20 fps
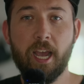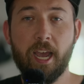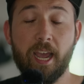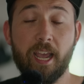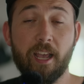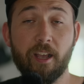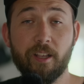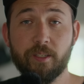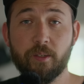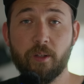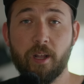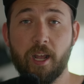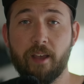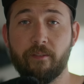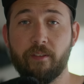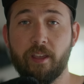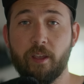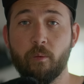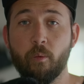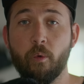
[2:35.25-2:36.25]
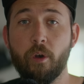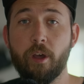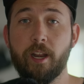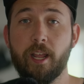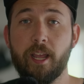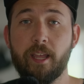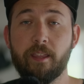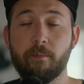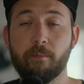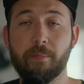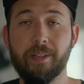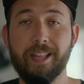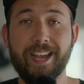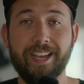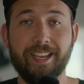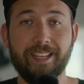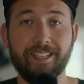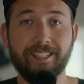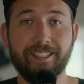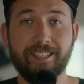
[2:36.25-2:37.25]
I also have a 1 8
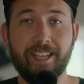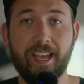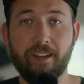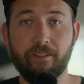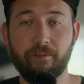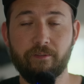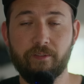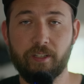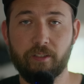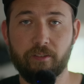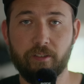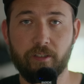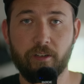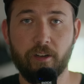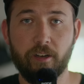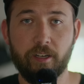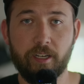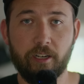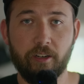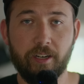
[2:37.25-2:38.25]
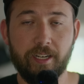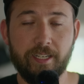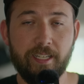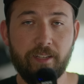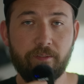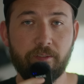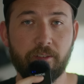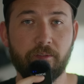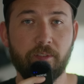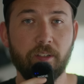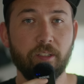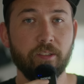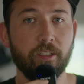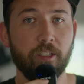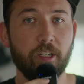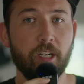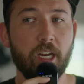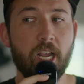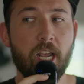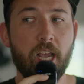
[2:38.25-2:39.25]
black satin filter on here, a Tiffen
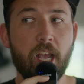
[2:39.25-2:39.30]
filter,